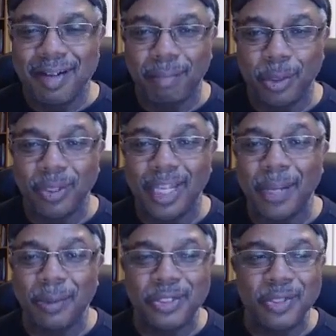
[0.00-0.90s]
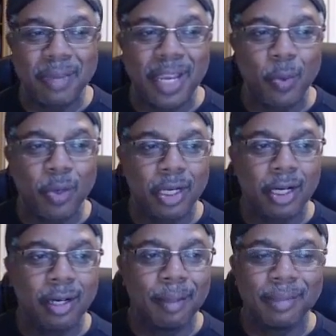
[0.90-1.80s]
blue language, you may want
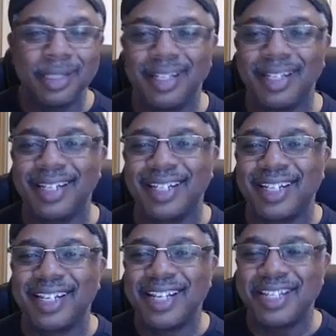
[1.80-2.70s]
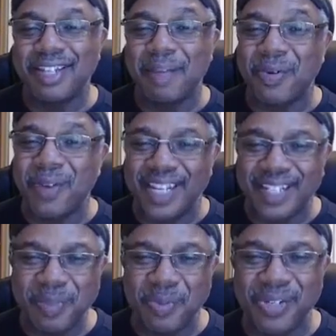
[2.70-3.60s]
to step away at
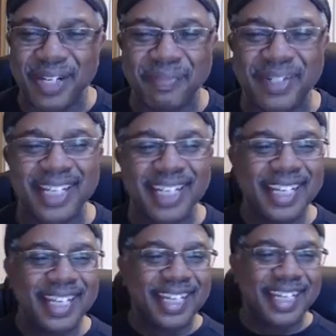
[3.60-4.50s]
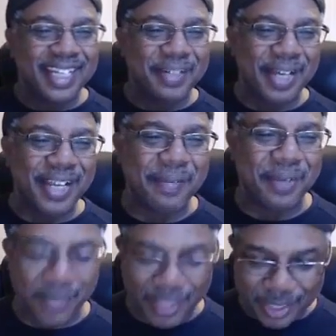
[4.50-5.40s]
this point. But anyway, I'm
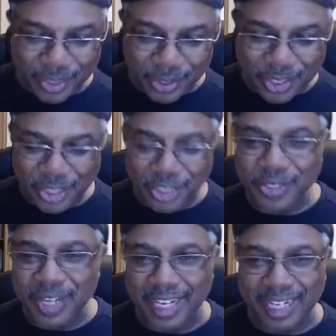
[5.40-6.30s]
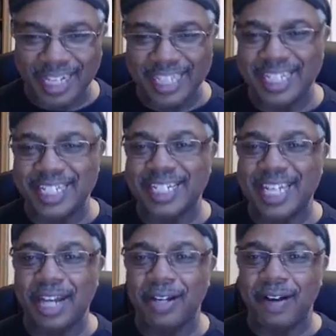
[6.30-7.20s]
going to read the story to you. And like I said, the
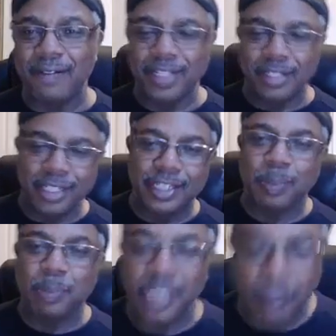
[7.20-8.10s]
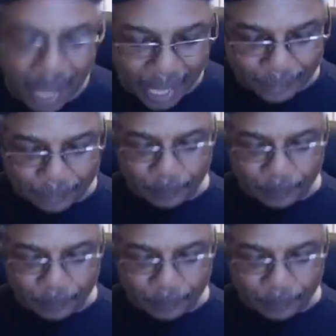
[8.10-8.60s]
title of it is Piggyback.